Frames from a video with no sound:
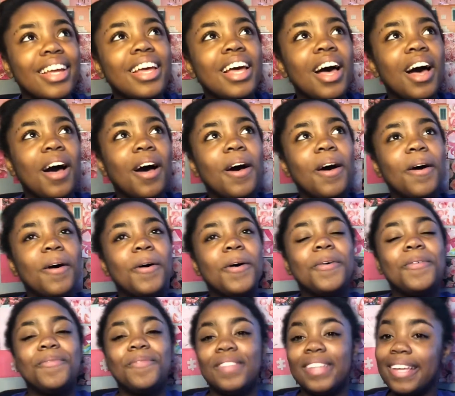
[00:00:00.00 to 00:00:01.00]

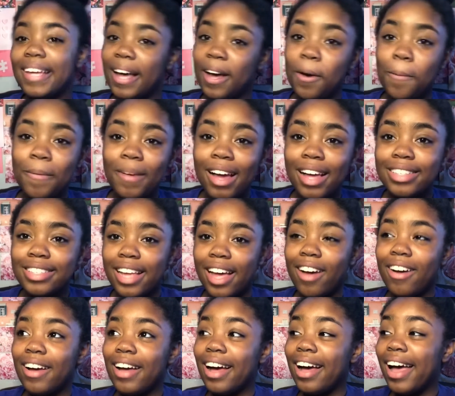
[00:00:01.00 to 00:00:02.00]
um, I hope you guys
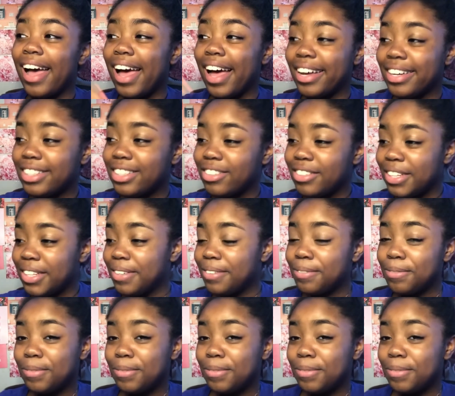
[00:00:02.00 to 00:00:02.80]
actually